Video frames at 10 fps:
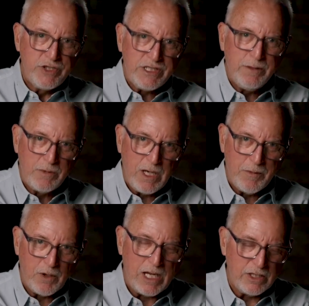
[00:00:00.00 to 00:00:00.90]
you see them
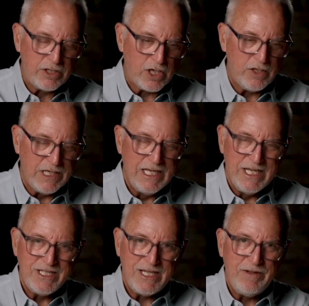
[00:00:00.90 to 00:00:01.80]
coming around the turns
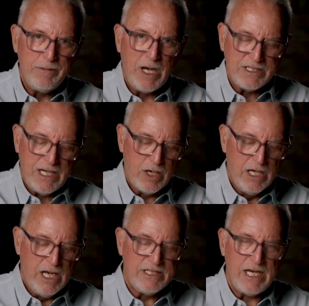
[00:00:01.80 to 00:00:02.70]
70 miles an hour.
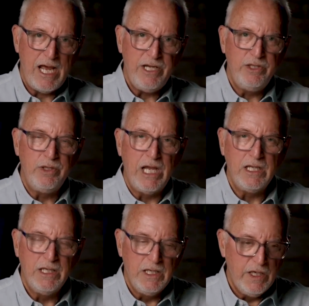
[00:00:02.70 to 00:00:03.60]
So, how do you do that?
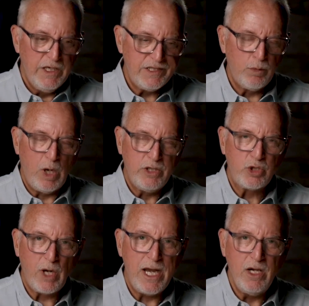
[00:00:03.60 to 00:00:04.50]
He said, Well, I
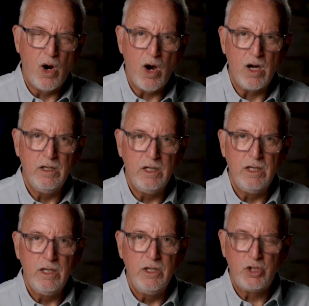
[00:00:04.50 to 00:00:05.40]
train hard,
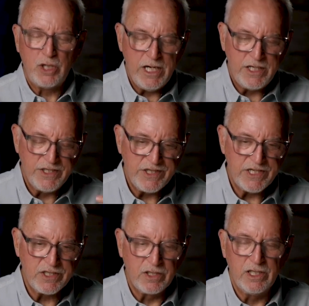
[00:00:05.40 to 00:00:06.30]
train
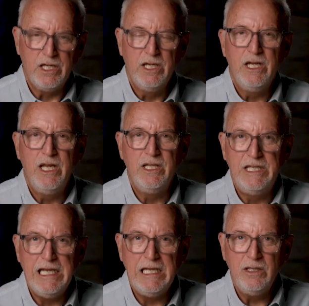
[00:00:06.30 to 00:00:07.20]
consistently. And
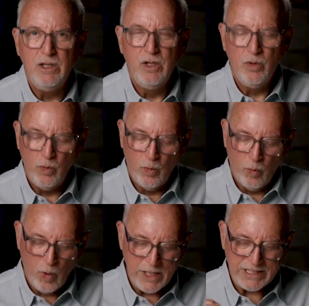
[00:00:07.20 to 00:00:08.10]
then
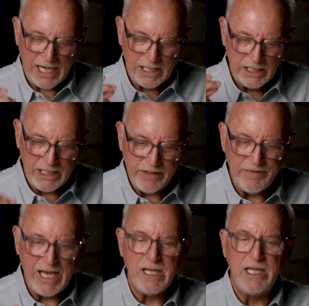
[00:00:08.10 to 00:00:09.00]
once I leave
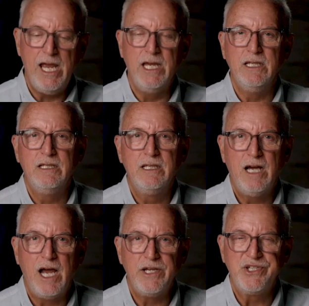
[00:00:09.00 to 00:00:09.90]
that gate,
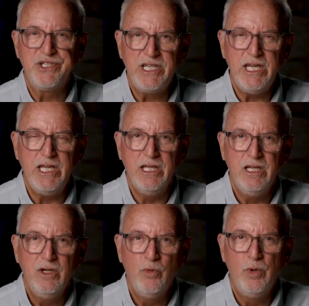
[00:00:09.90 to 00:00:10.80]
I ski
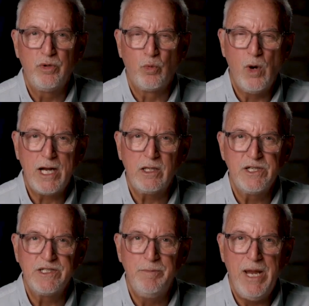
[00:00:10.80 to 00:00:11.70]
with
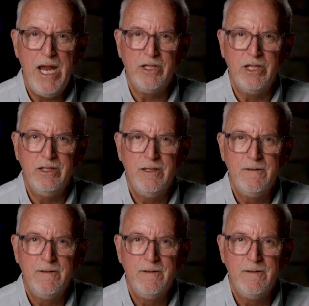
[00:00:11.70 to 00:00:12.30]
reckless abandon.